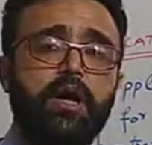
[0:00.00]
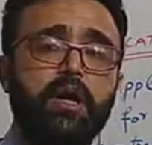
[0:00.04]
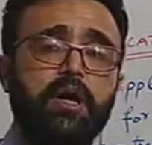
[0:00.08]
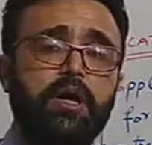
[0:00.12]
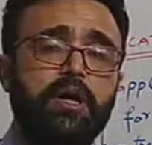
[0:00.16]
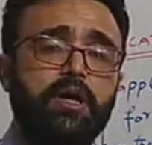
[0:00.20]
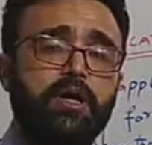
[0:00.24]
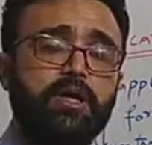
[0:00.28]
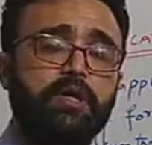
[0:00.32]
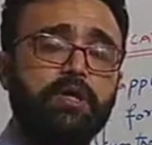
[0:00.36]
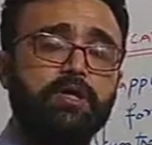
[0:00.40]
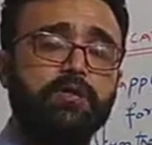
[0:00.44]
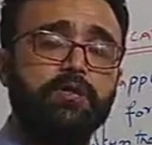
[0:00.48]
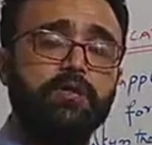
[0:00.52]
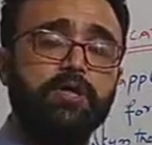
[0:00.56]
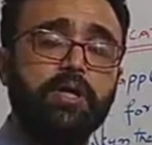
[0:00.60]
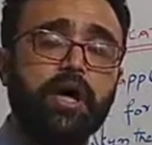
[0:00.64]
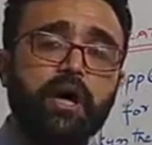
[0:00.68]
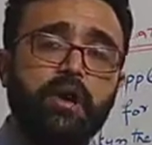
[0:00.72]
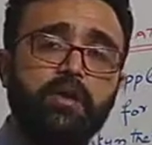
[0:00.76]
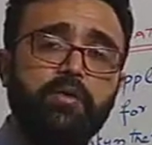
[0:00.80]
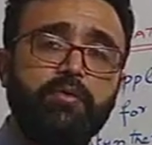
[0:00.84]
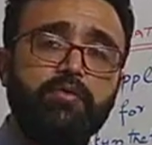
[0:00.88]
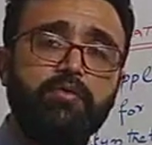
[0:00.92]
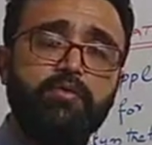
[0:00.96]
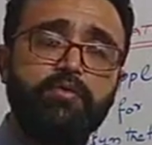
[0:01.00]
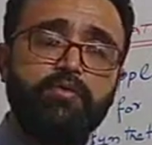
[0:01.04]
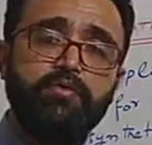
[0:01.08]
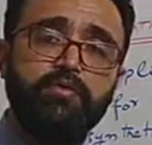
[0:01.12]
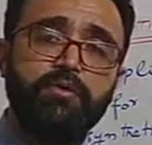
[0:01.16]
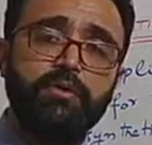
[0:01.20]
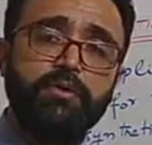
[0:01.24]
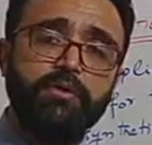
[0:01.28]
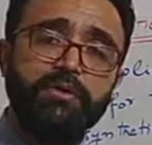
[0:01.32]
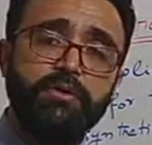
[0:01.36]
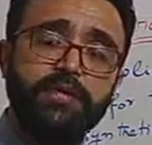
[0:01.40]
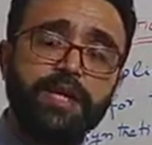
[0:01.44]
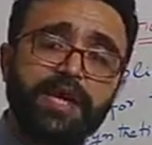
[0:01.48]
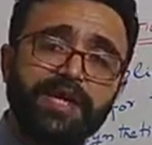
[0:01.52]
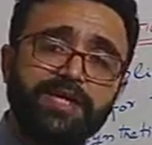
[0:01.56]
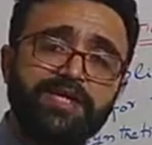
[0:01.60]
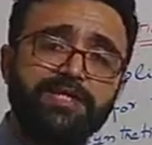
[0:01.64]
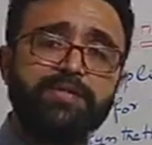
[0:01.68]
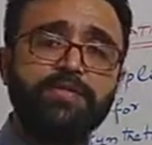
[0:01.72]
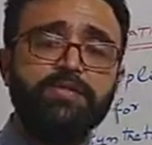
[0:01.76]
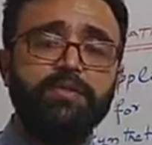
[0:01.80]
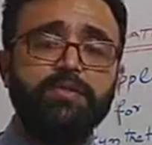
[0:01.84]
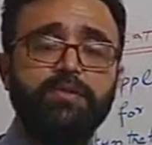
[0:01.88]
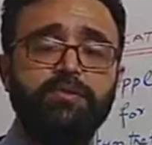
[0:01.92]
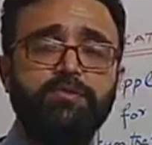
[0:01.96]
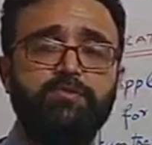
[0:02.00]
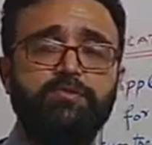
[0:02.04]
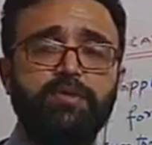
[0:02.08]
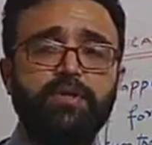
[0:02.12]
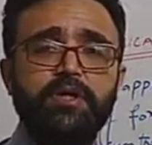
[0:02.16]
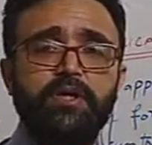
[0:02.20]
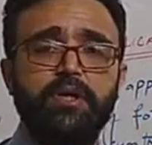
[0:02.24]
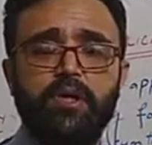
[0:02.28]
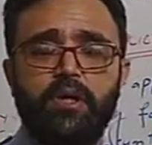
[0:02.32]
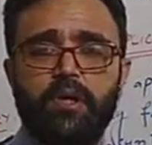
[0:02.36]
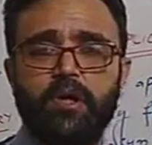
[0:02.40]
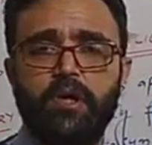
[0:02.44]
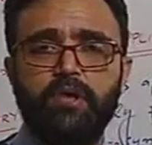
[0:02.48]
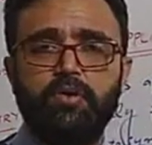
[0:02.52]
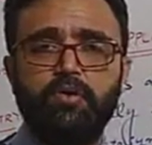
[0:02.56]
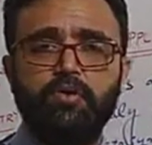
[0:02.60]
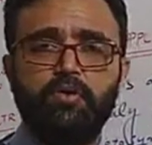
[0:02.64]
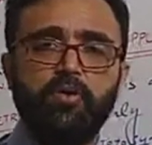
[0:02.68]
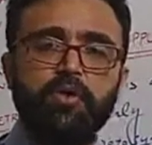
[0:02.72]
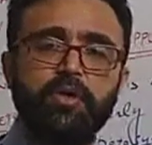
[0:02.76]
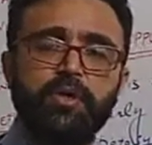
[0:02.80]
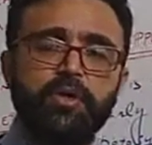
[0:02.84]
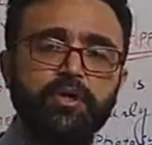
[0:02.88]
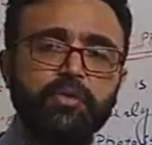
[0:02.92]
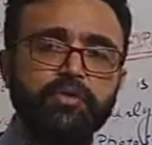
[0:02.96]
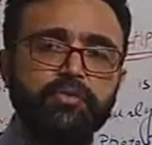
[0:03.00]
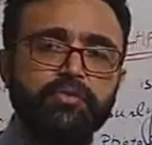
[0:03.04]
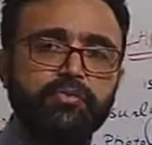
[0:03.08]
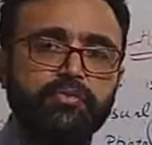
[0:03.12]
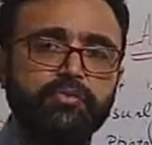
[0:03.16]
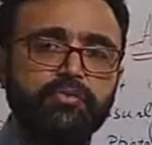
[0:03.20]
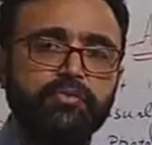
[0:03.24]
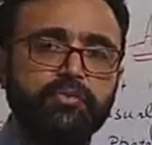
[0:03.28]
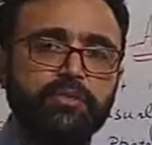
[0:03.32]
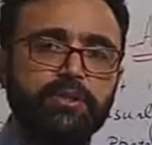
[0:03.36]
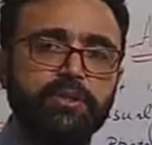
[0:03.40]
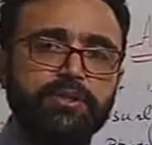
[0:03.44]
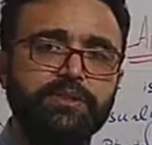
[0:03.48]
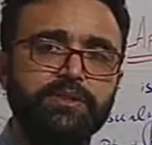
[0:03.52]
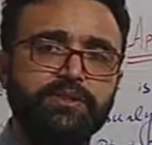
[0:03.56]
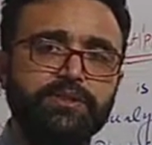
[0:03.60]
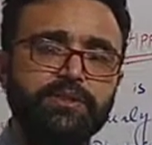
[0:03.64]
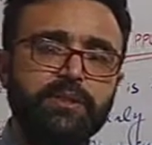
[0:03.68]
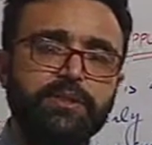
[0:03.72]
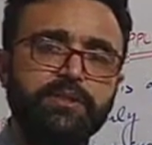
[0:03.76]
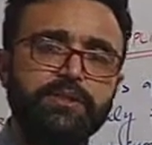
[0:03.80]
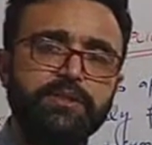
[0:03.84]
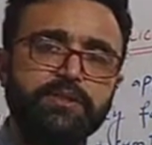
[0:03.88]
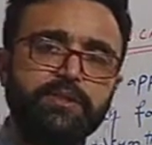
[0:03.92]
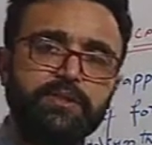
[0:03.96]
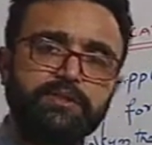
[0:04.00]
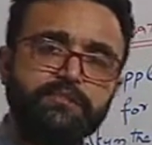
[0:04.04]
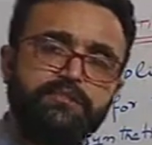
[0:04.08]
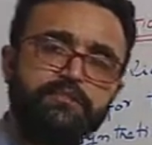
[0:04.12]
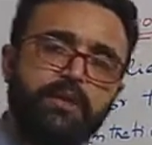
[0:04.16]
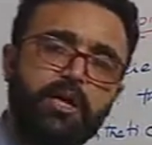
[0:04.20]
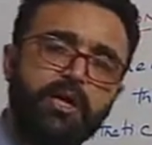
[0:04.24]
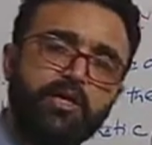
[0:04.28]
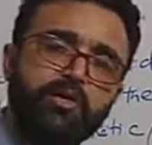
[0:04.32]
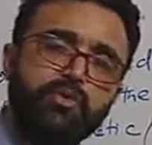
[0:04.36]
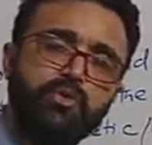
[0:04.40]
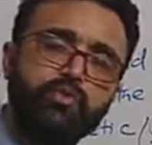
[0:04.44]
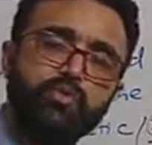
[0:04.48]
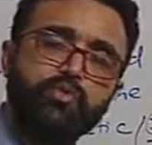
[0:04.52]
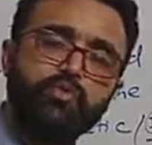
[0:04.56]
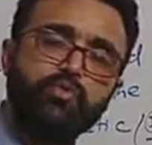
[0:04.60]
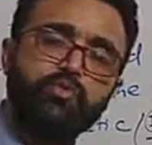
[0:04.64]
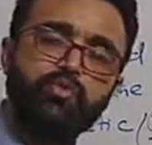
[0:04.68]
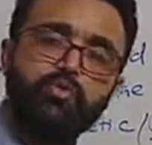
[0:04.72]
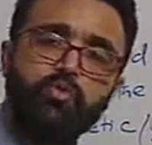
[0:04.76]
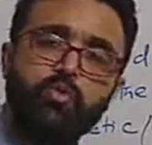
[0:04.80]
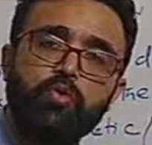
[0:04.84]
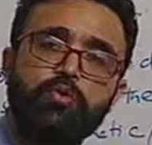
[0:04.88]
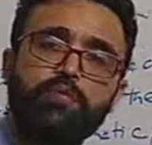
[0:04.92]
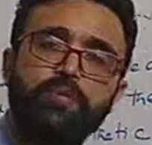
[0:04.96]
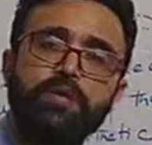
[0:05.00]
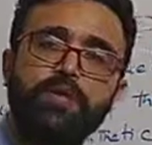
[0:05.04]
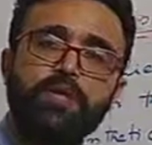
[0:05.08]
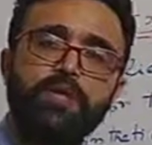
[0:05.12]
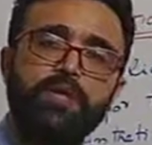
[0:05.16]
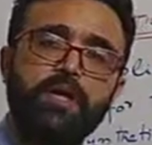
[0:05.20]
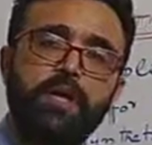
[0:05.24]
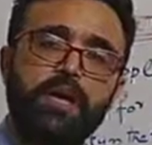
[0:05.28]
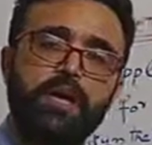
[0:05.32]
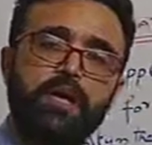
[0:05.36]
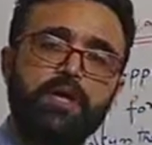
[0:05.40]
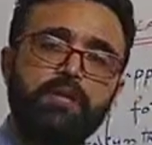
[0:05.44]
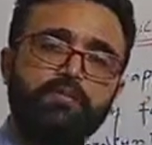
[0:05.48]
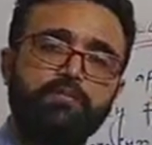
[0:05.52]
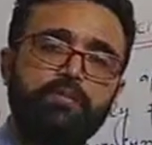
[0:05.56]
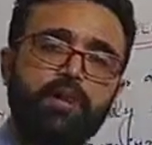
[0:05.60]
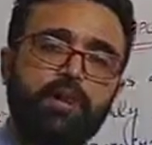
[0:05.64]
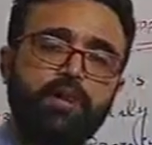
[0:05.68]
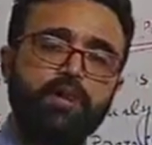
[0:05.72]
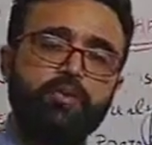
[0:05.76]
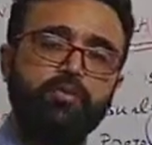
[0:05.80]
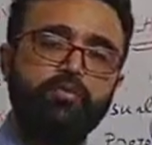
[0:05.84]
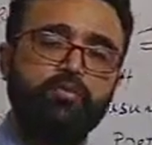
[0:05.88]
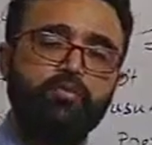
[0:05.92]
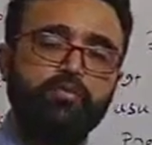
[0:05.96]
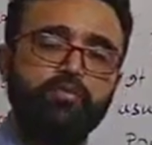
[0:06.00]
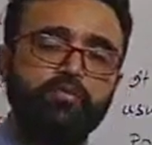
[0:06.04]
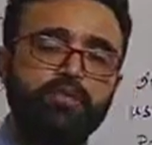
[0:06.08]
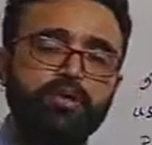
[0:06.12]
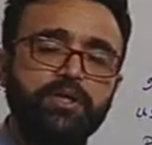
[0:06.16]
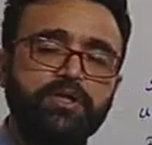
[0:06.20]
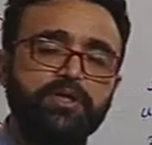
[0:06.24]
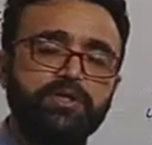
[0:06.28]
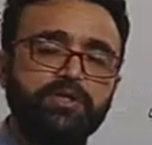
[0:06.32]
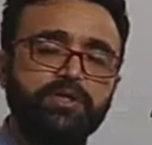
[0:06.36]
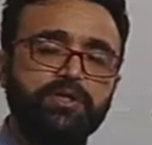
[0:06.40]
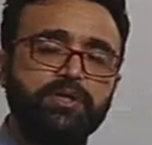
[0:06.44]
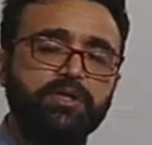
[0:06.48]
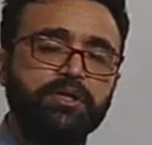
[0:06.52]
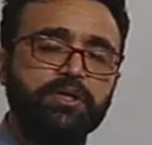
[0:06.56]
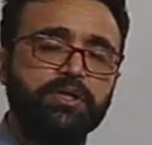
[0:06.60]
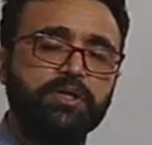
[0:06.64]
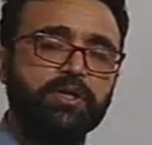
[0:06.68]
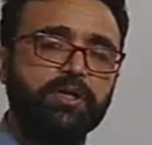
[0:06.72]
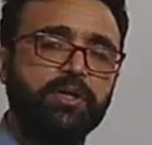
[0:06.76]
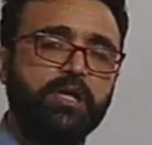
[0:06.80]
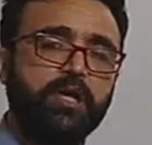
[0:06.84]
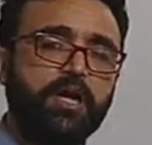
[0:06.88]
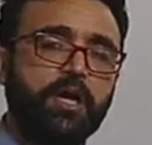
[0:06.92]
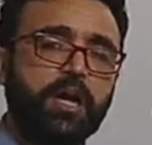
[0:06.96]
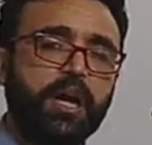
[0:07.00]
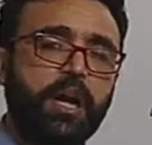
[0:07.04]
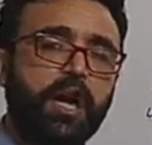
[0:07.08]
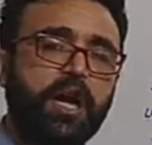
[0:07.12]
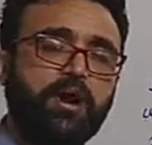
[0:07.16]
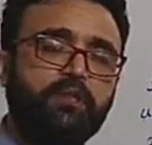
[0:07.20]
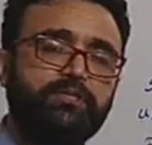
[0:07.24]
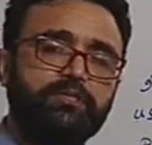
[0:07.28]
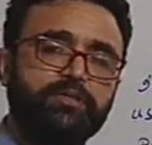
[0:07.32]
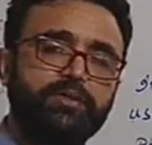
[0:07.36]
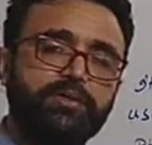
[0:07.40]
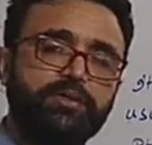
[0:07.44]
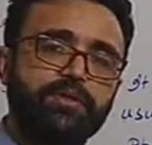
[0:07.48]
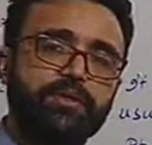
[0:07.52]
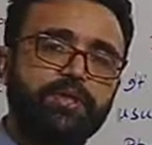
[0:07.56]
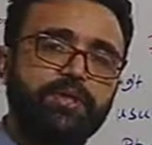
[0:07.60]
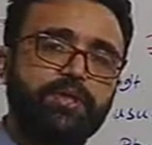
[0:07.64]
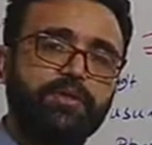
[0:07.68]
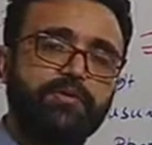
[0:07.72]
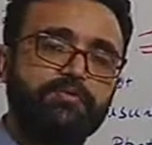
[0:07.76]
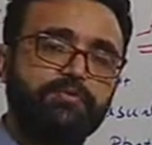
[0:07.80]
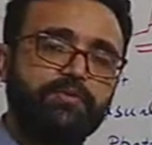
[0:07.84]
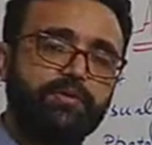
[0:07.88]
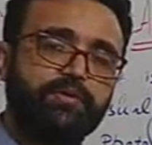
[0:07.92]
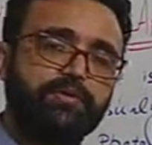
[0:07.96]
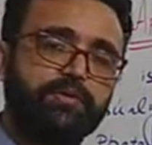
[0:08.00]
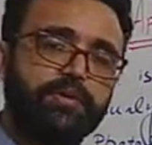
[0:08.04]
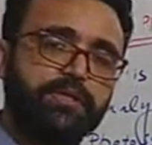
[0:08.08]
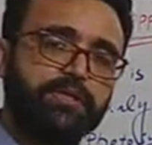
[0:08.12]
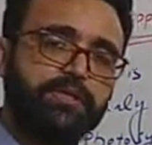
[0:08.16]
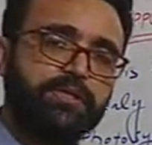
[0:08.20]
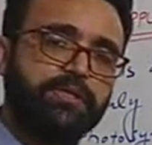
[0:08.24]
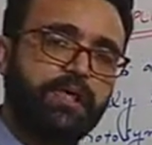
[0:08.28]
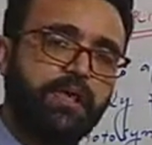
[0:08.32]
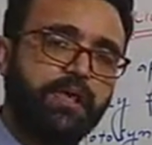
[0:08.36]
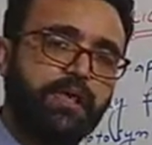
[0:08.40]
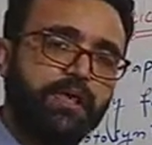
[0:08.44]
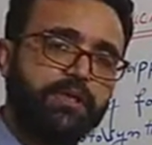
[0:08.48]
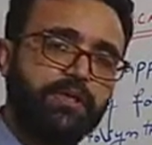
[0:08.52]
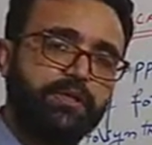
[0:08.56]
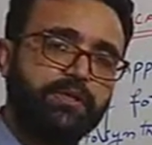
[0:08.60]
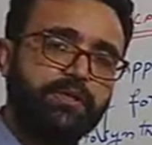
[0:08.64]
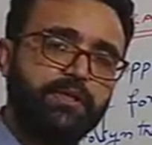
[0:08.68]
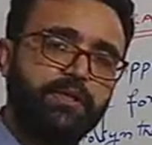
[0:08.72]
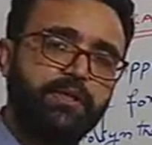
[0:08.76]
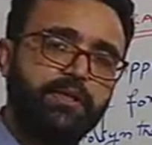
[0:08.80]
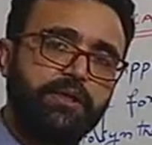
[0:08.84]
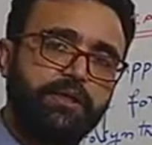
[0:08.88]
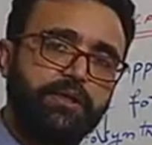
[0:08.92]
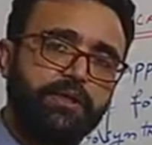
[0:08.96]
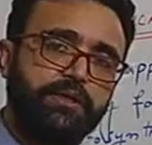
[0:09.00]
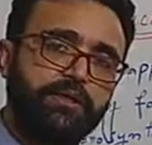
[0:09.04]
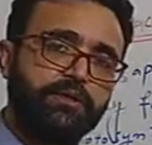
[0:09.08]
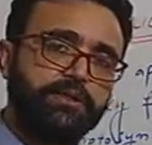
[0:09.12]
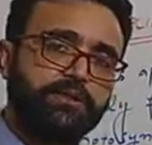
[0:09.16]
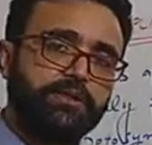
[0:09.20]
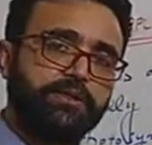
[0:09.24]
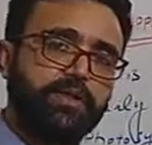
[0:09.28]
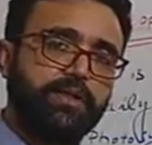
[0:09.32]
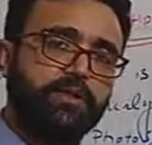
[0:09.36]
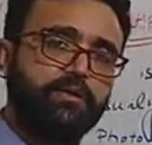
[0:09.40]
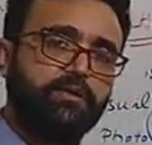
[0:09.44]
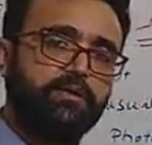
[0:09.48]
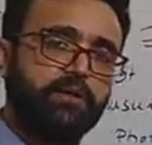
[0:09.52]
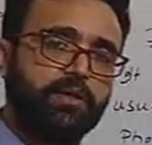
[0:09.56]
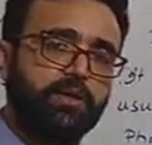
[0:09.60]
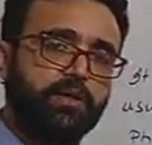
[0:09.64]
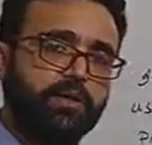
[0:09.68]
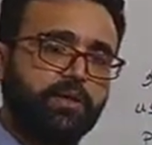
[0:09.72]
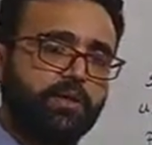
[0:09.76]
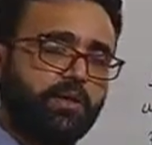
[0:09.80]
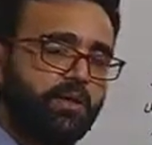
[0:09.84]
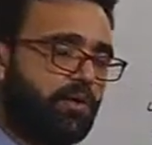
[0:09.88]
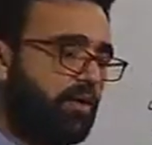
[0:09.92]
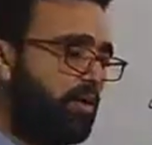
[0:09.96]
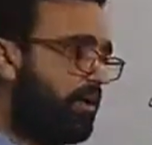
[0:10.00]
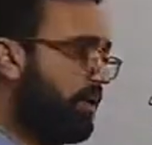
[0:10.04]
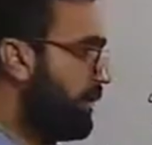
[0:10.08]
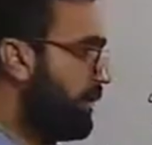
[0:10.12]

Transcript: and now next we are going to discuss microscopy and micrometry. After that, we will start the cellular